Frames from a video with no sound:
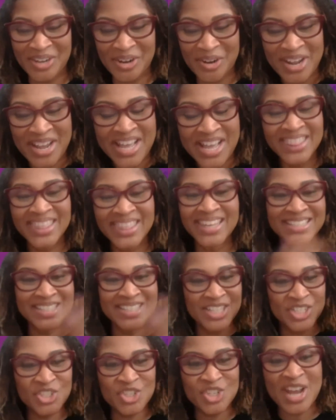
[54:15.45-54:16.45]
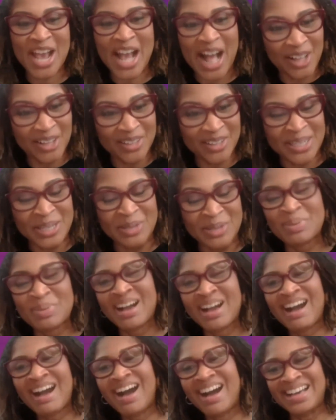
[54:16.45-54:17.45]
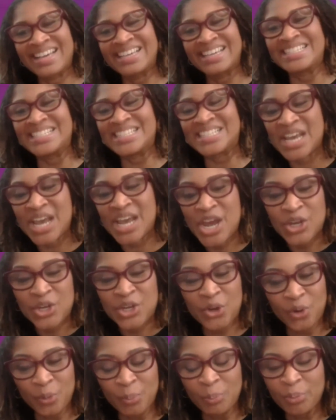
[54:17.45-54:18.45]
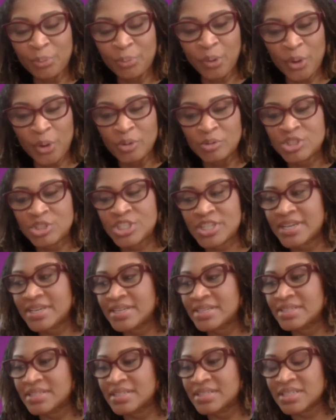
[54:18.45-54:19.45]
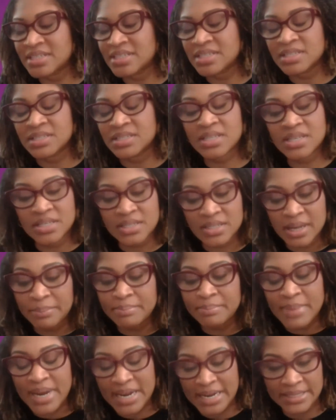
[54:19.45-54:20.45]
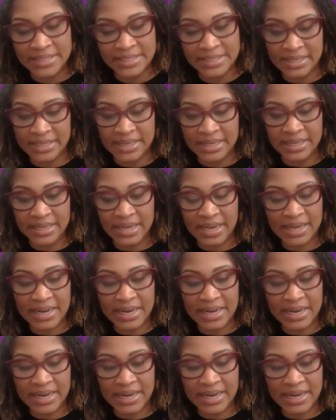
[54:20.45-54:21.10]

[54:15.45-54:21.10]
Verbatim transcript: The intentionality behind your approach is amazing.